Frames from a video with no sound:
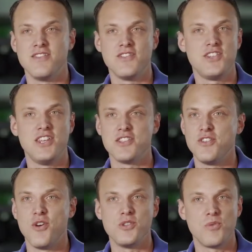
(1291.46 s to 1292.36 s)
just
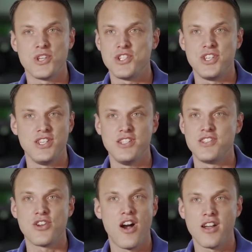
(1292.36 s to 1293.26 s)
knows what
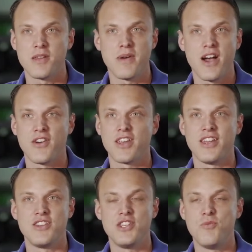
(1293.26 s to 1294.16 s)
she's talking about,
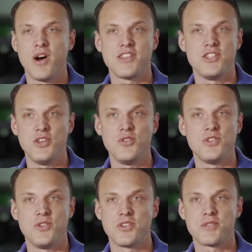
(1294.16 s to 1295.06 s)
and she wants you
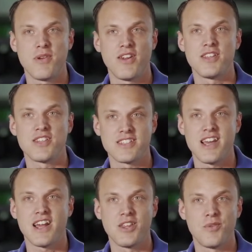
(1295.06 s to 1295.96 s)
to experience
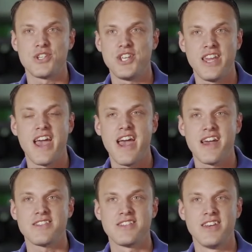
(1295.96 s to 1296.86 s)
exactly what she
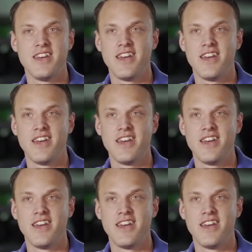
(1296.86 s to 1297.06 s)
has,